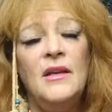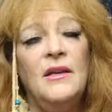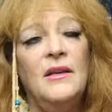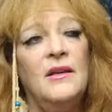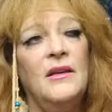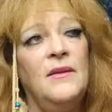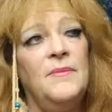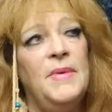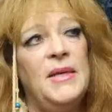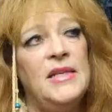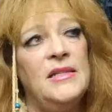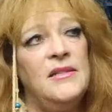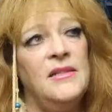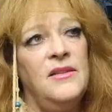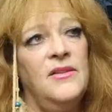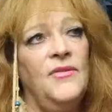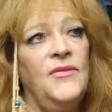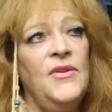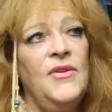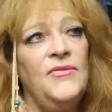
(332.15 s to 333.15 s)
Uh, because
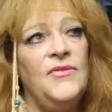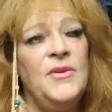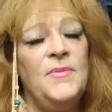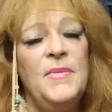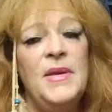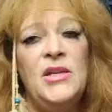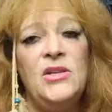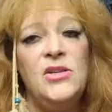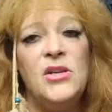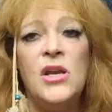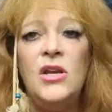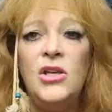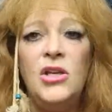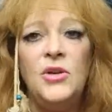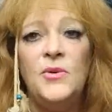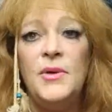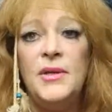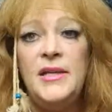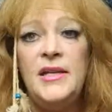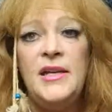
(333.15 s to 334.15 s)
in the fifth dimension,
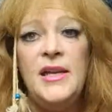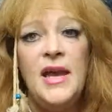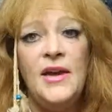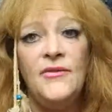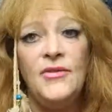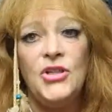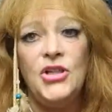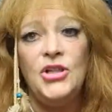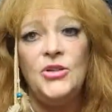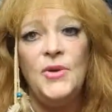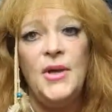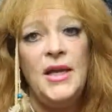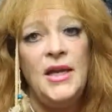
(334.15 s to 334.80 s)
you would never do